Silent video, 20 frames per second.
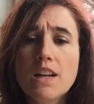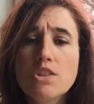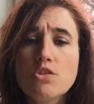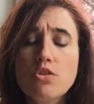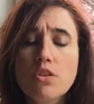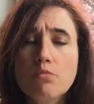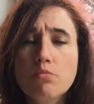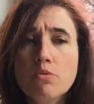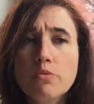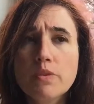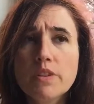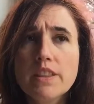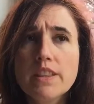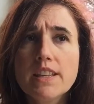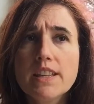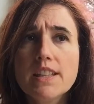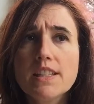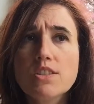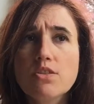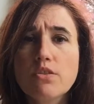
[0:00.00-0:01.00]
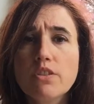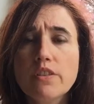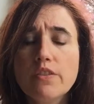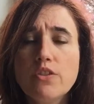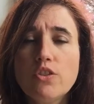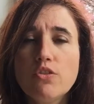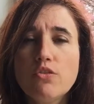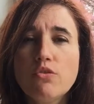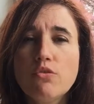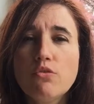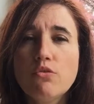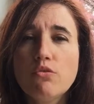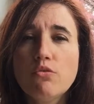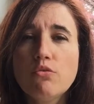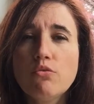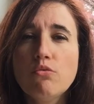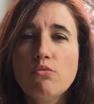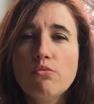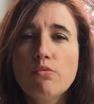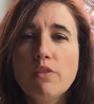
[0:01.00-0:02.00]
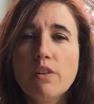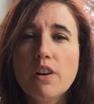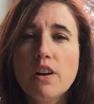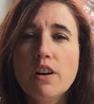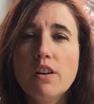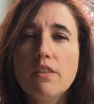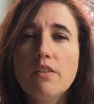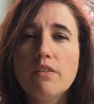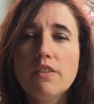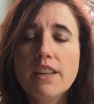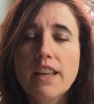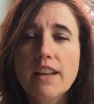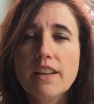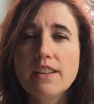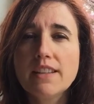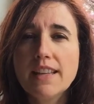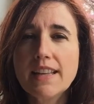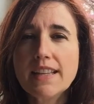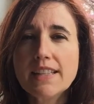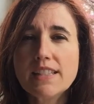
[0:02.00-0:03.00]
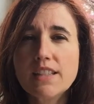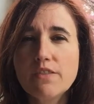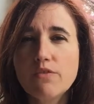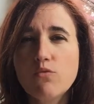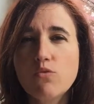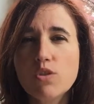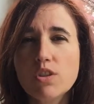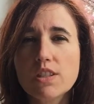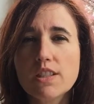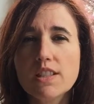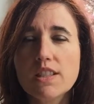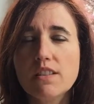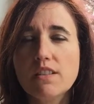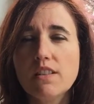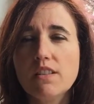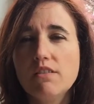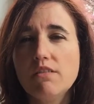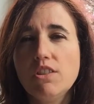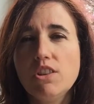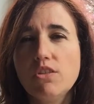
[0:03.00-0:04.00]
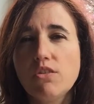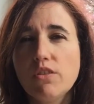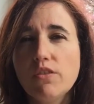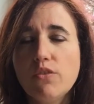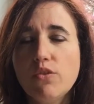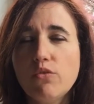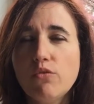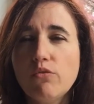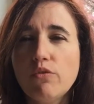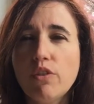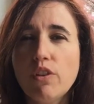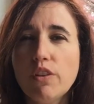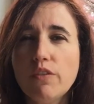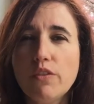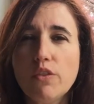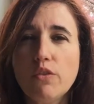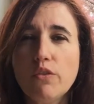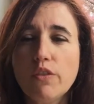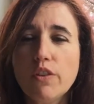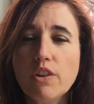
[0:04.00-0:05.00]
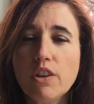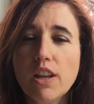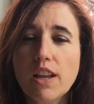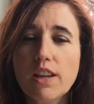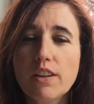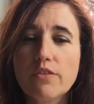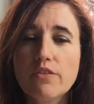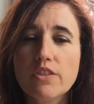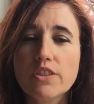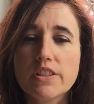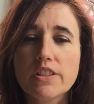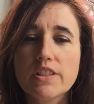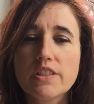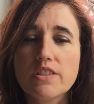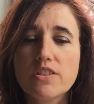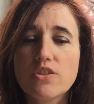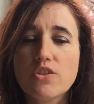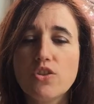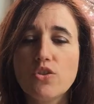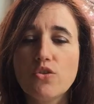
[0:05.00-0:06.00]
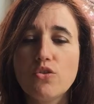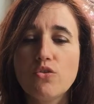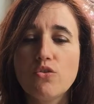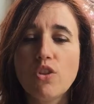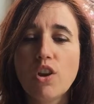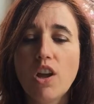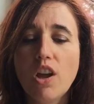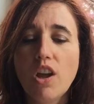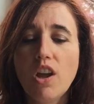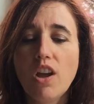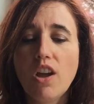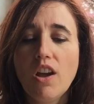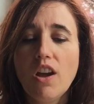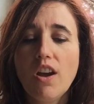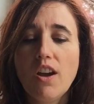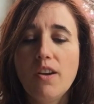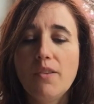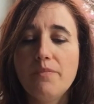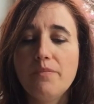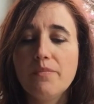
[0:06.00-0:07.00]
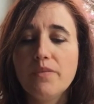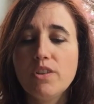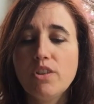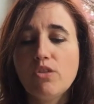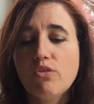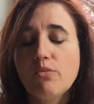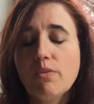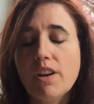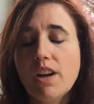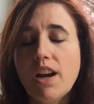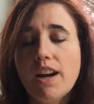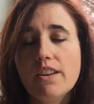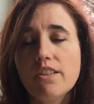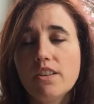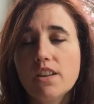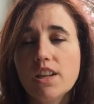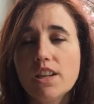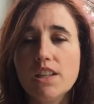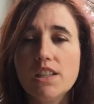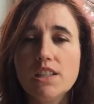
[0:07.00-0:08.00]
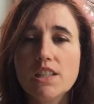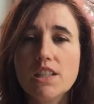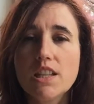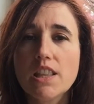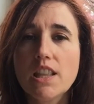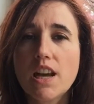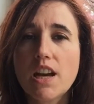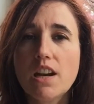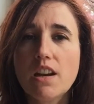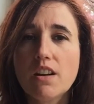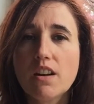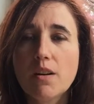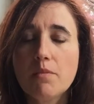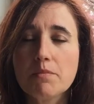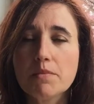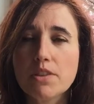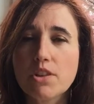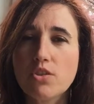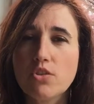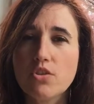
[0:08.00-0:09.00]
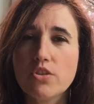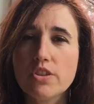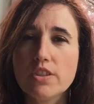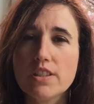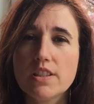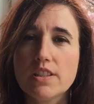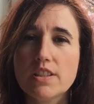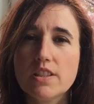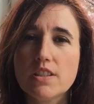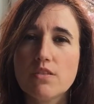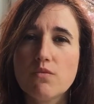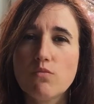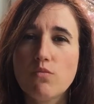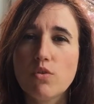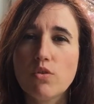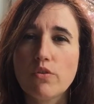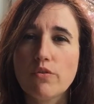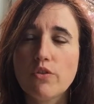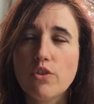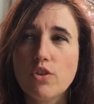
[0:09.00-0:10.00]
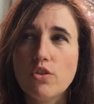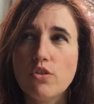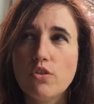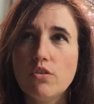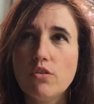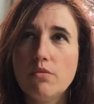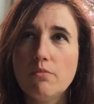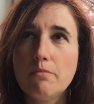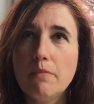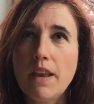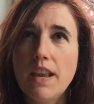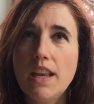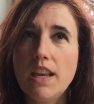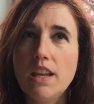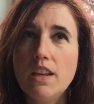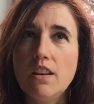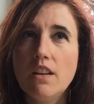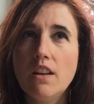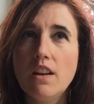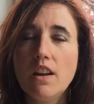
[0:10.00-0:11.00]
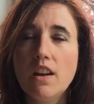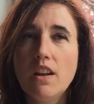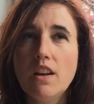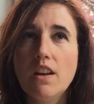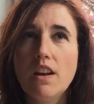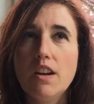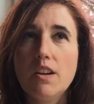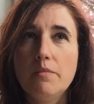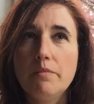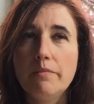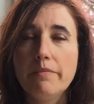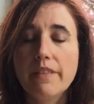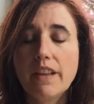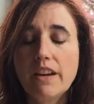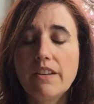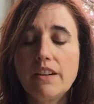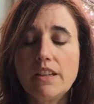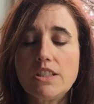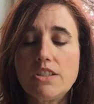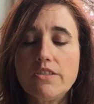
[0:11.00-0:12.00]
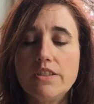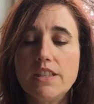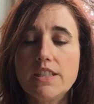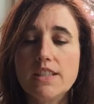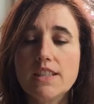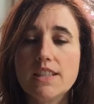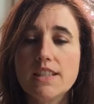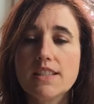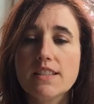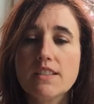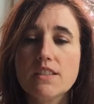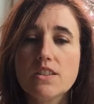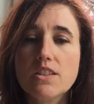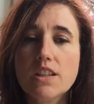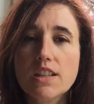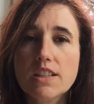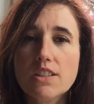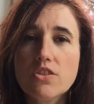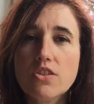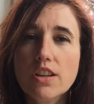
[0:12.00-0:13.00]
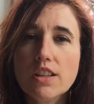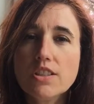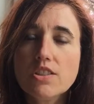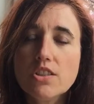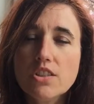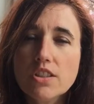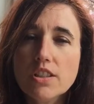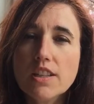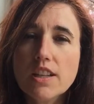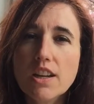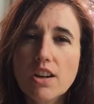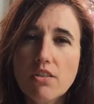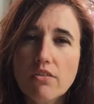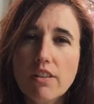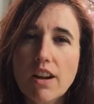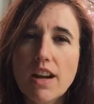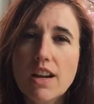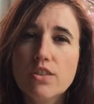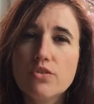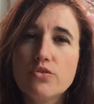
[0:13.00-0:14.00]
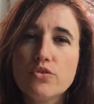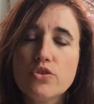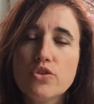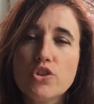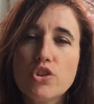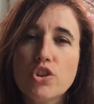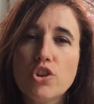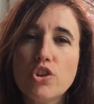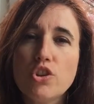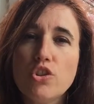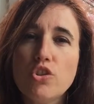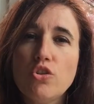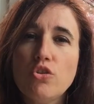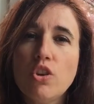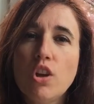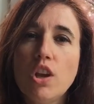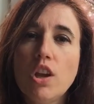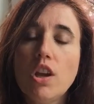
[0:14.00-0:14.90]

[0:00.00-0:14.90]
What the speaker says: trouble with this, or if you get negative ones, if you feel like, for instance, you're a bit arrogant and that comes across as one of your main characteristics, then try turning it around to